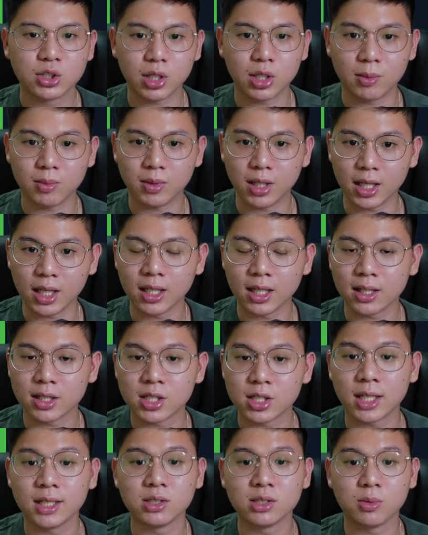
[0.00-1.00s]
So I'm taking the
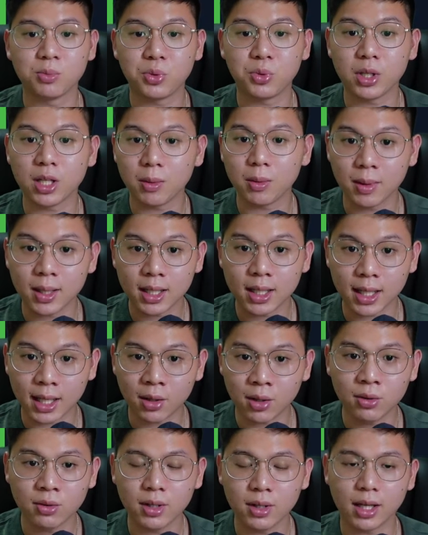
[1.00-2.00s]
chance to bring him in
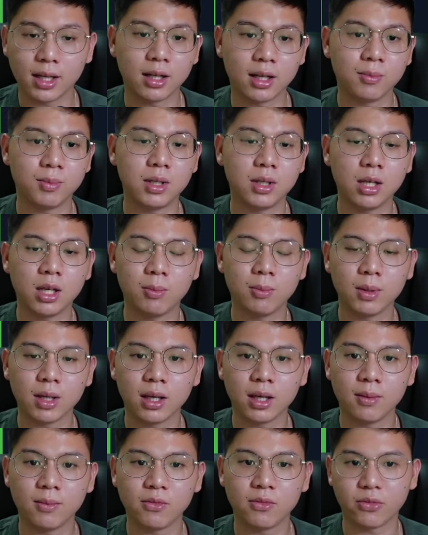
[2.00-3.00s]
now, and I'll be keeping
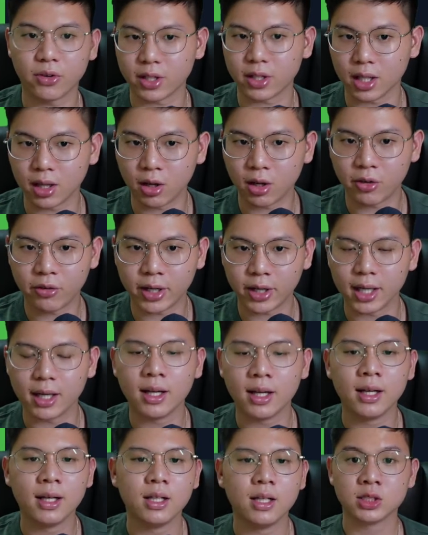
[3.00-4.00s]
him for the long
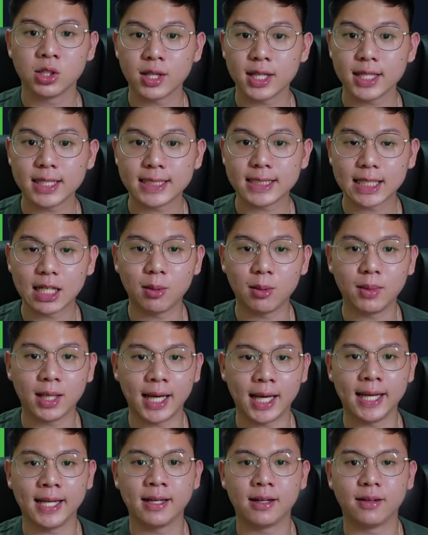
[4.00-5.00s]
run. So this is how I'm
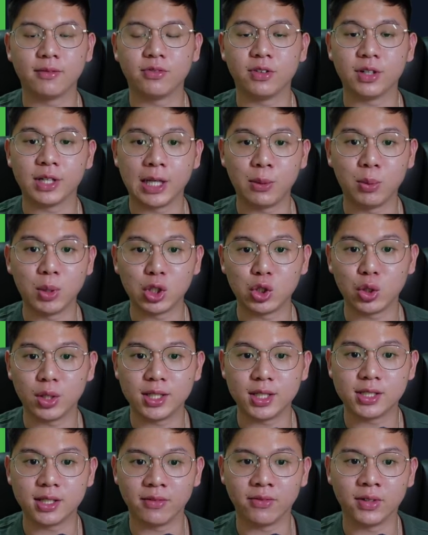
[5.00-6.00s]
lining up for Game Week
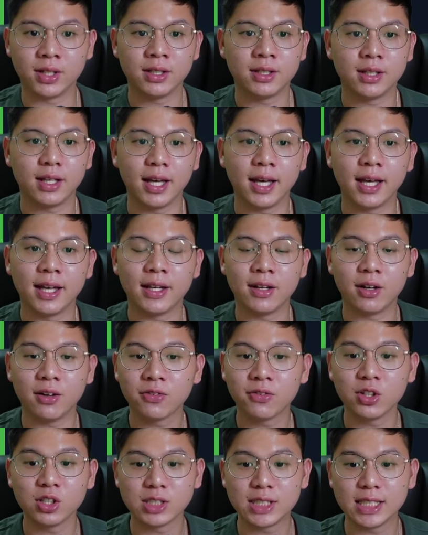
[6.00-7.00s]
27, and
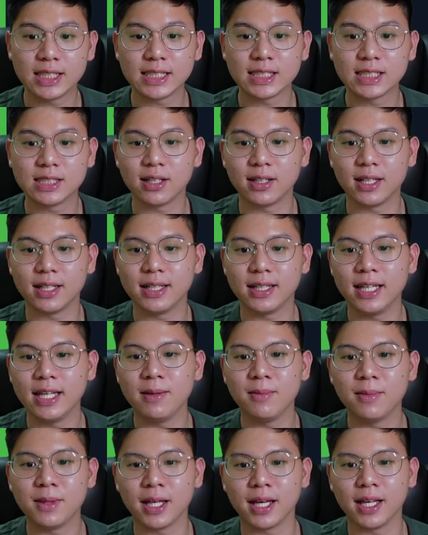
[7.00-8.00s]
of course this is not a
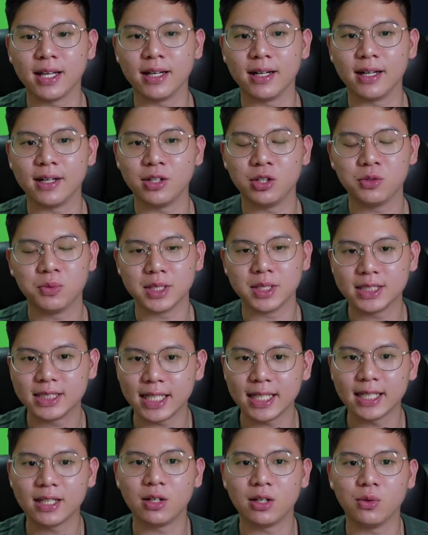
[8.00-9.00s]
team that you would
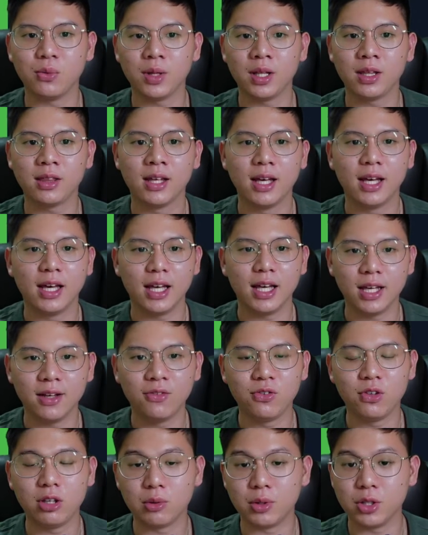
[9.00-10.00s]
set out with
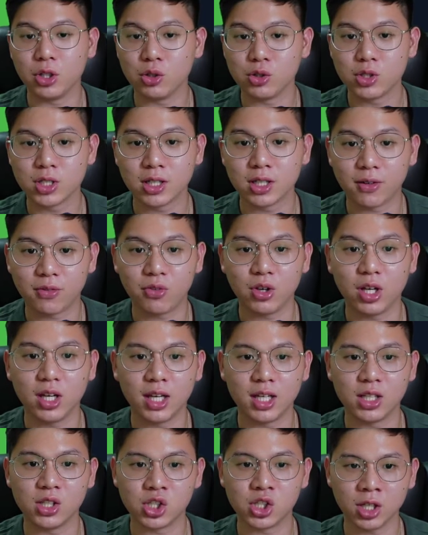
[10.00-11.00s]
if you were using the free
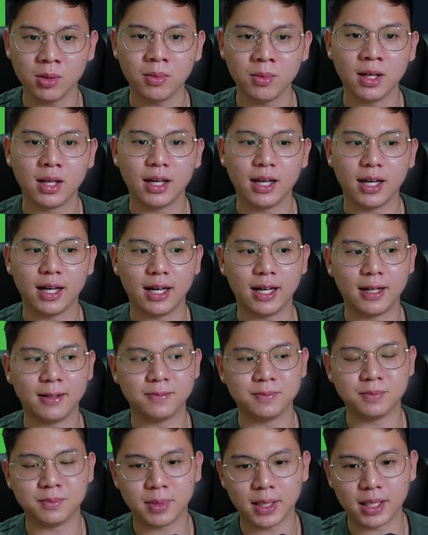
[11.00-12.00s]
hit chip.
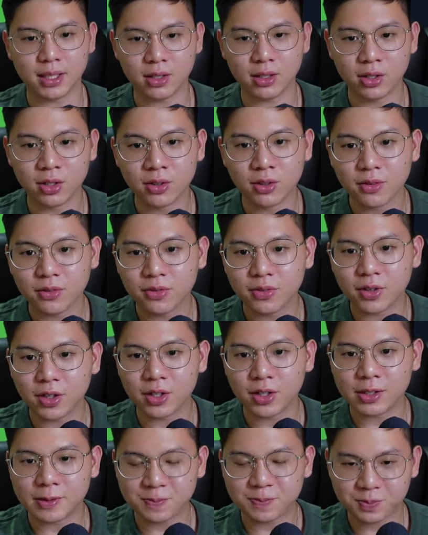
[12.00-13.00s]
But you know,
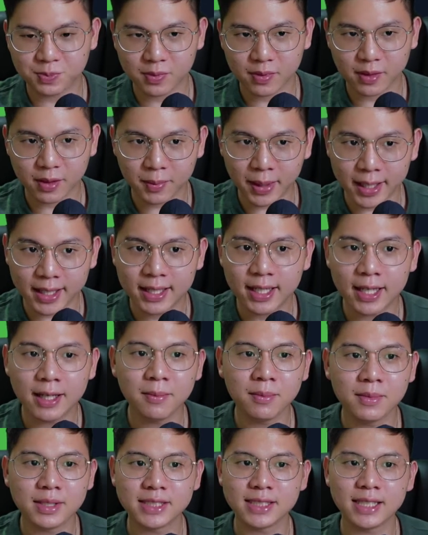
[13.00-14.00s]
for my
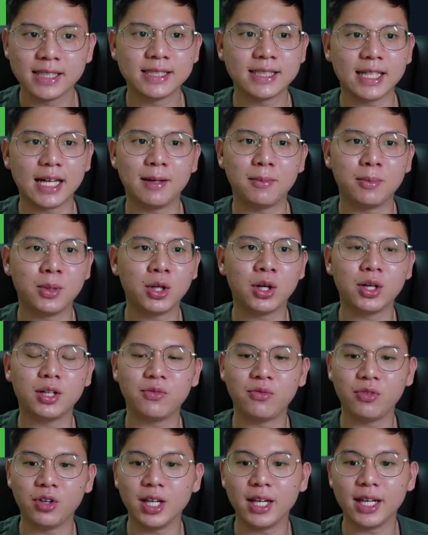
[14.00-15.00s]
team, since I'm
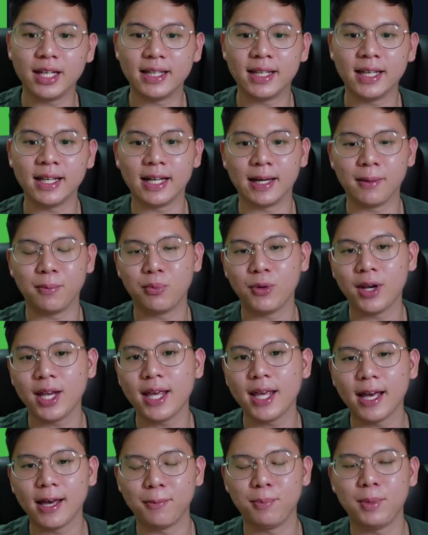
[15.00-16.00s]
not free hitting, I'm
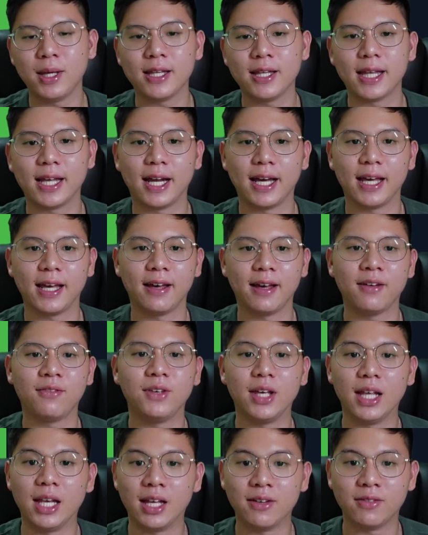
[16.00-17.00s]
pretty happy that I
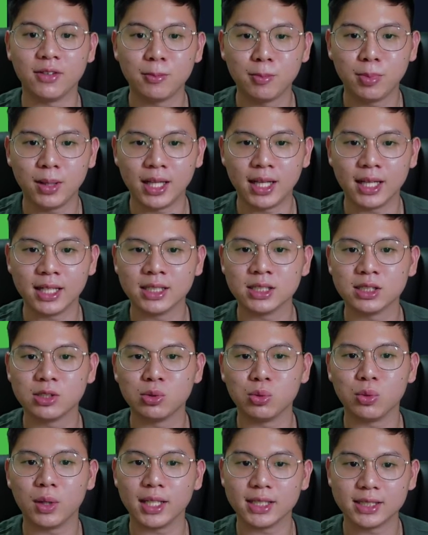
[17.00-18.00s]
have 11 players
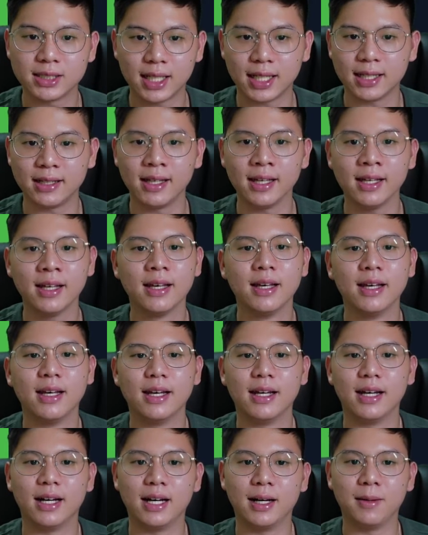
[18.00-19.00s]
who are starting.
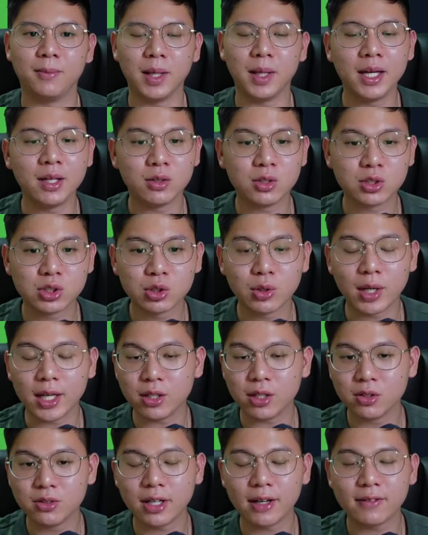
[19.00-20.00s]
And also
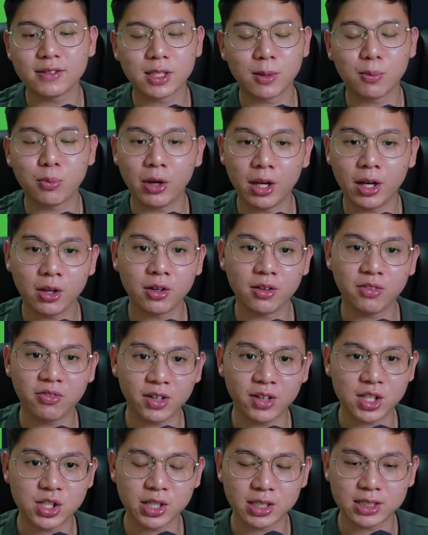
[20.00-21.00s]
I do have some pretty good
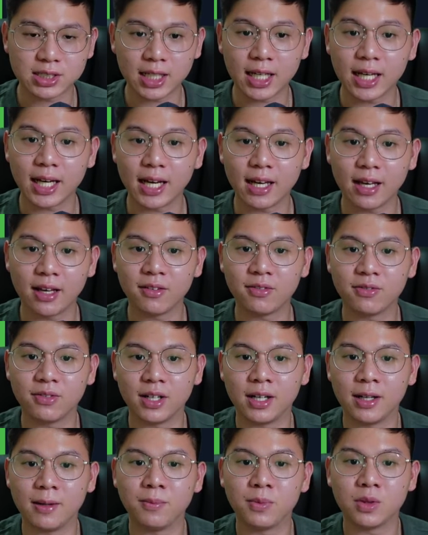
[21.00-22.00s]
fixtures there. I have
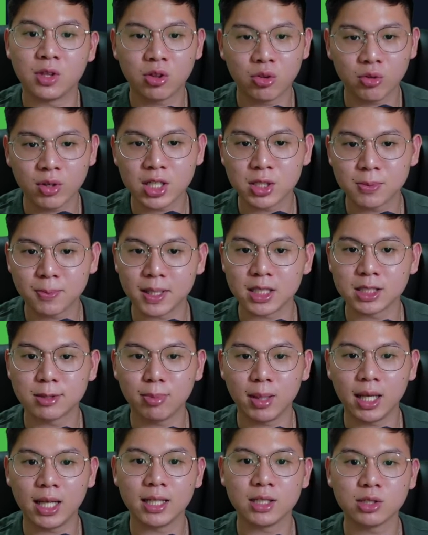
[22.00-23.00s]
3 Spurs
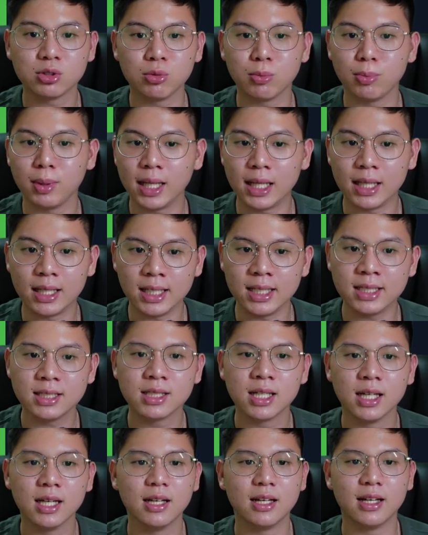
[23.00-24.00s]
players who play
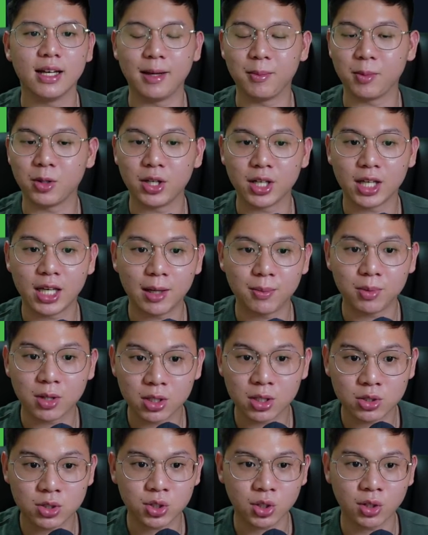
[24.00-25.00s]
Leeds. I'm going to
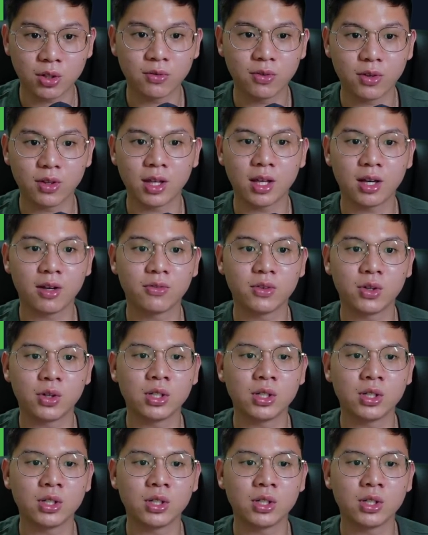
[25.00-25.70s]
captain Son for that, of